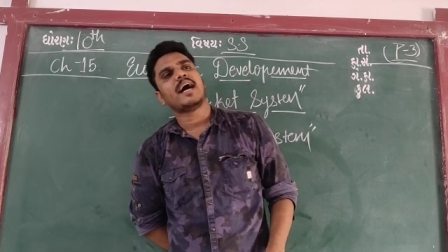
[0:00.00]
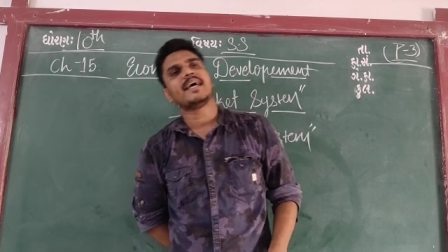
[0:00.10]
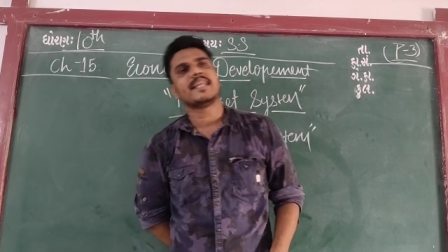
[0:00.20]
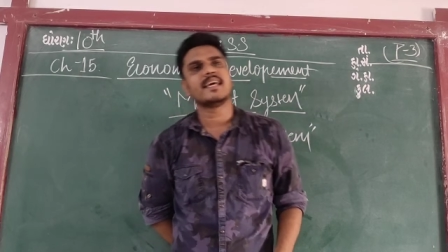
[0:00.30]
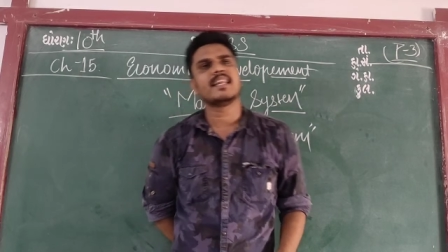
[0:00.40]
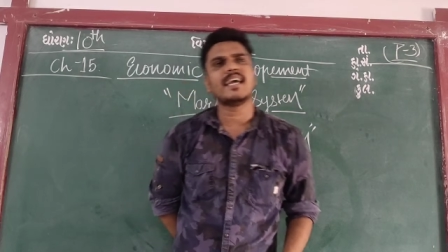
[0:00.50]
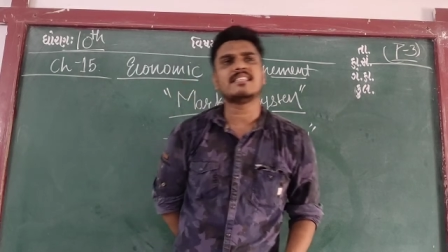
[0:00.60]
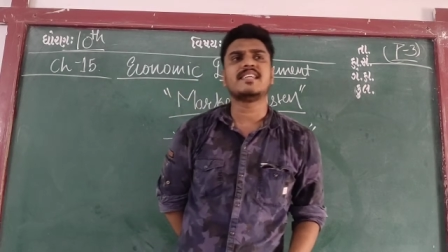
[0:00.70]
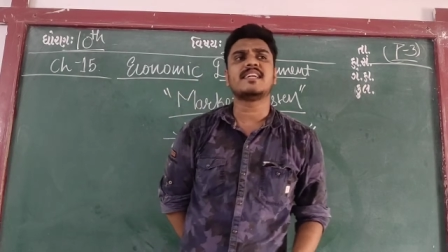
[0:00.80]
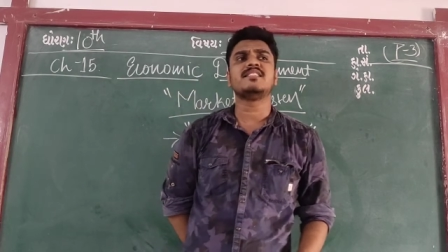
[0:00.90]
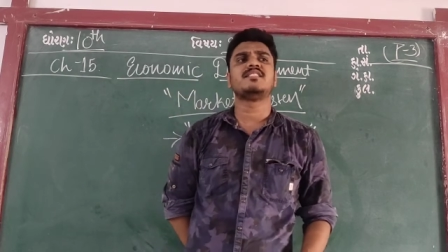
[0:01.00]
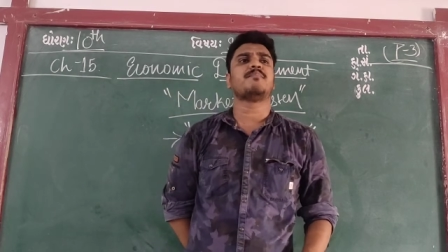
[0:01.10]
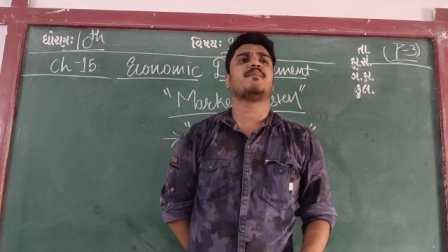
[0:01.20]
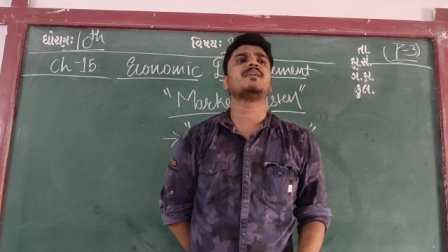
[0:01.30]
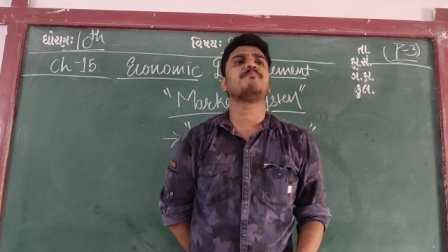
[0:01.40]
I realized that in
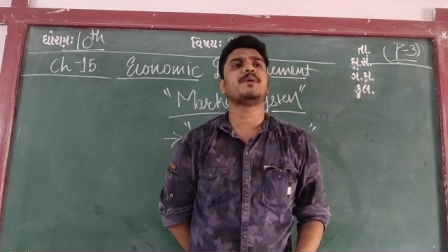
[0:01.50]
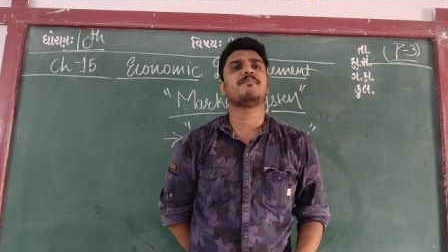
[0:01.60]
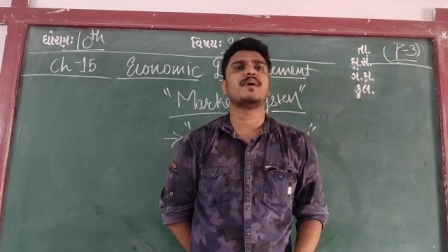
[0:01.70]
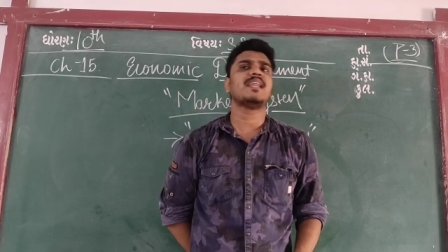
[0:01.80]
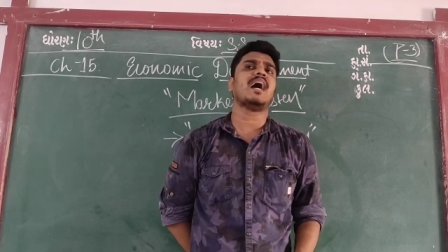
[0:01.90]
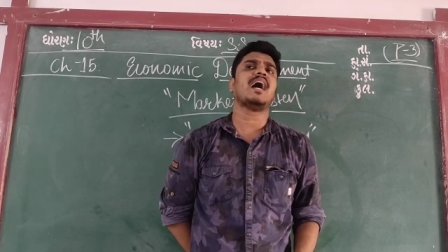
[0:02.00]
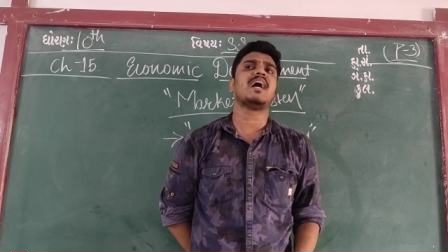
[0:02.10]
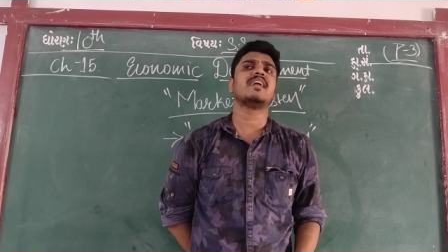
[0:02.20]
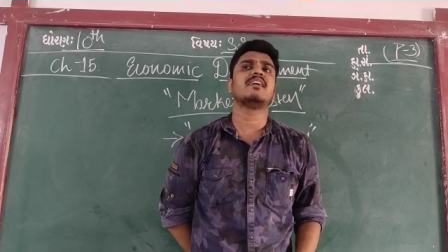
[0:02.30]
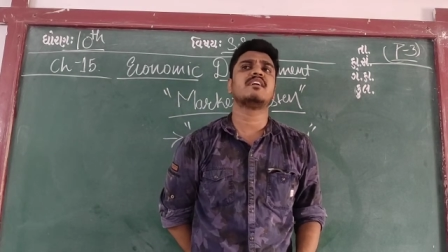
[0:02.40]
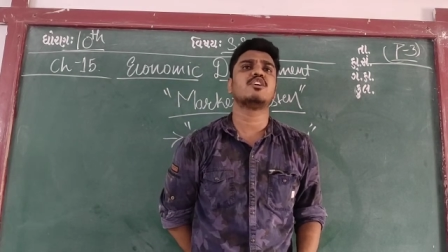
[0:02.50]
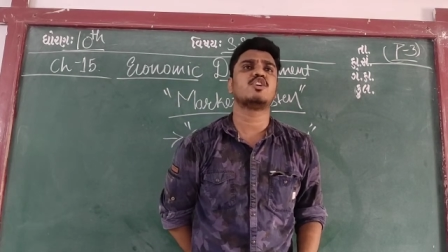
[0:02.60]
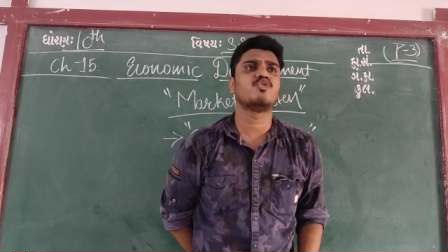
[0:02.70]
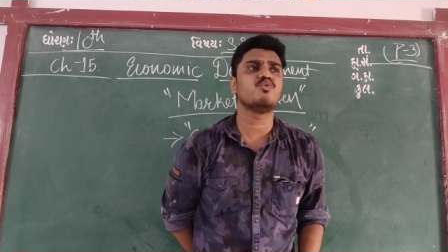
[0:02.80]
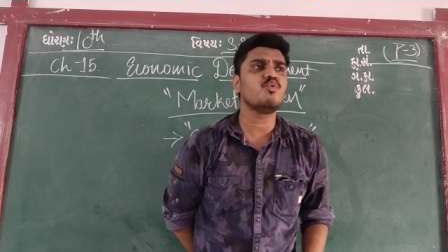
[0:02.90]
Japan people
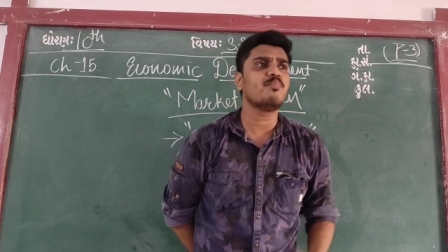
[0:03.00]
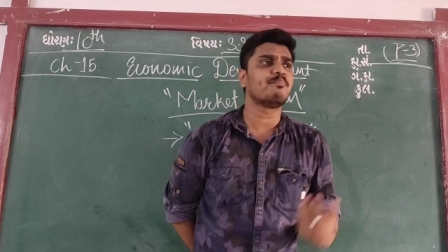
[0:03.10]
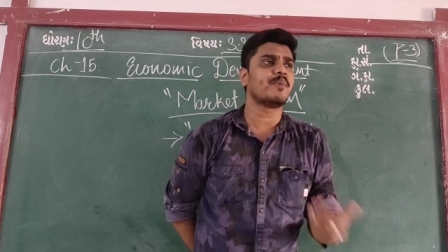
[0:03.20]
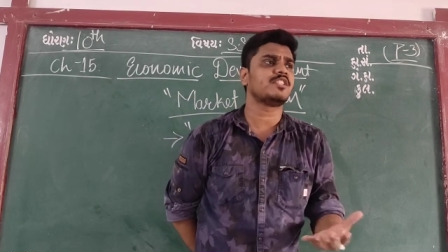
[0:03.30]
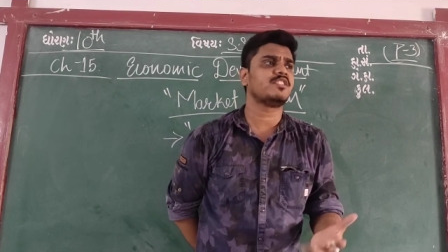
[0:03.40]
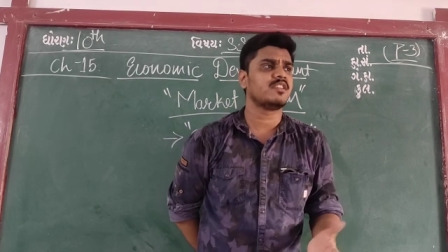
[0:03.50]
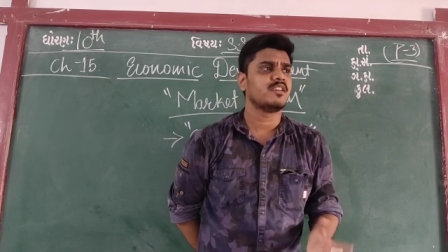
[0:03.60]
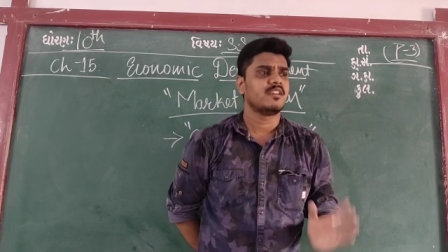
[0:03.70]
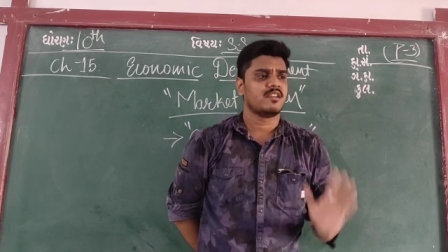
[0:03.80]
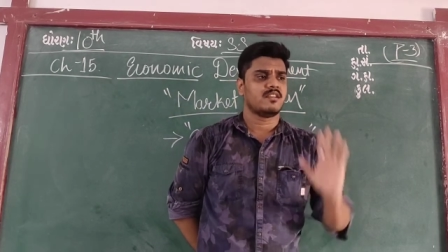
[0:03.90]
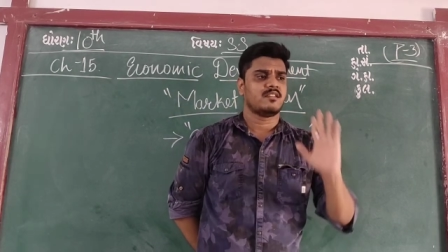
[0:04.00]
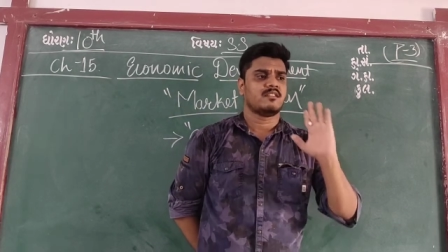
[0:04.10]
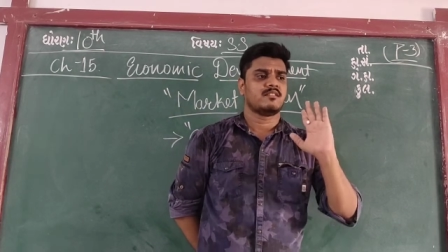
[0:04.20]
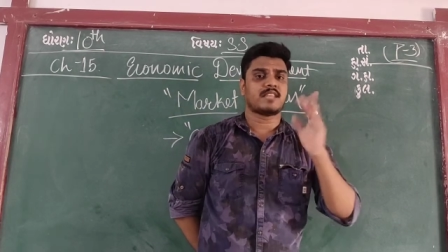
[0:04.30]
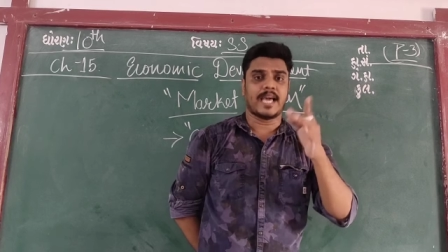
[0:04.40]
are too much
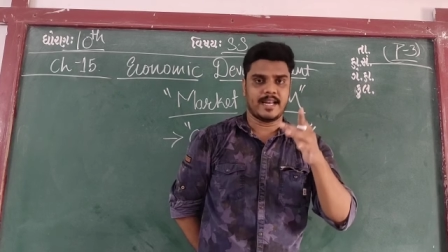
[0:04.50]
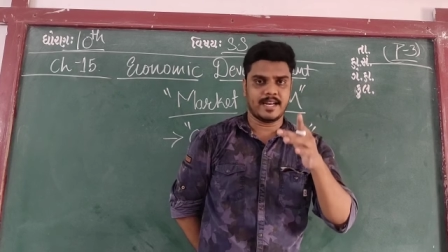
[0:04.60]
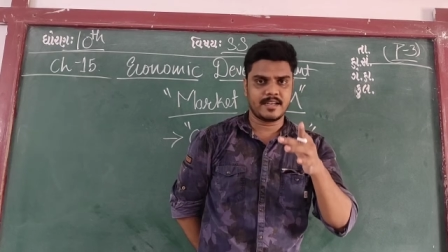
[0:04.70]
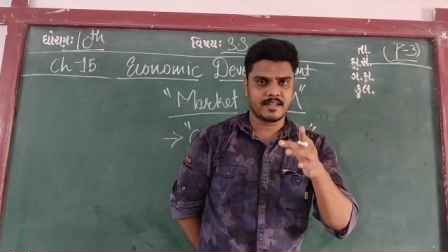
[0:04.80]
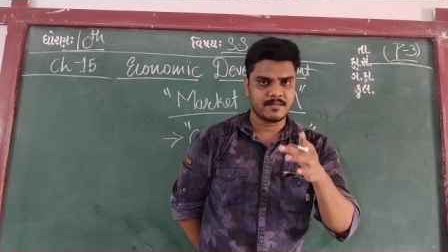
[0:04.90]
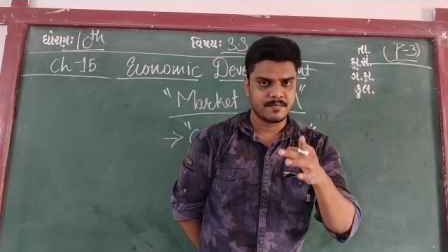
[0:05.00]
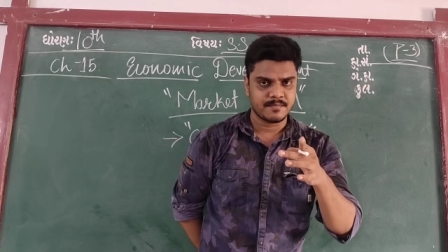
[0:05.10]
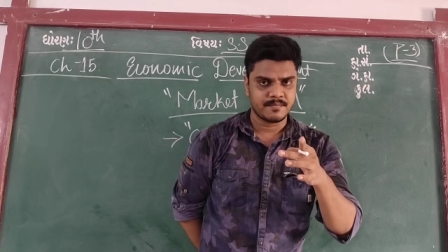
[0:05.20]
silent,